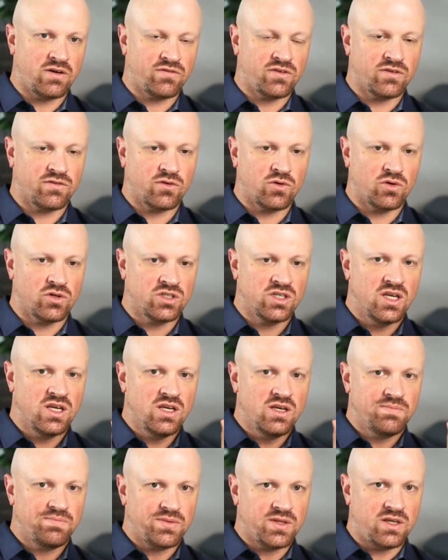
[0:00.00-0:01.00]
And of course,
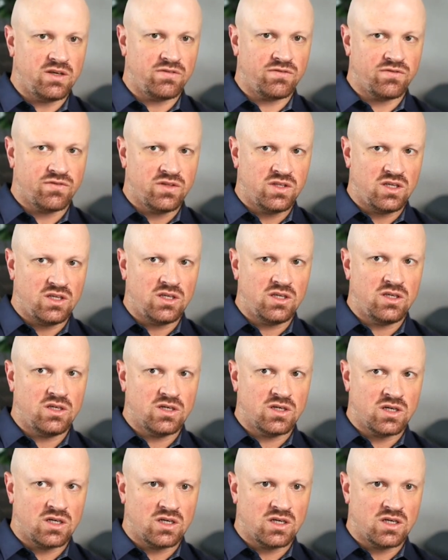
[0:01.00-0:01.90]
if the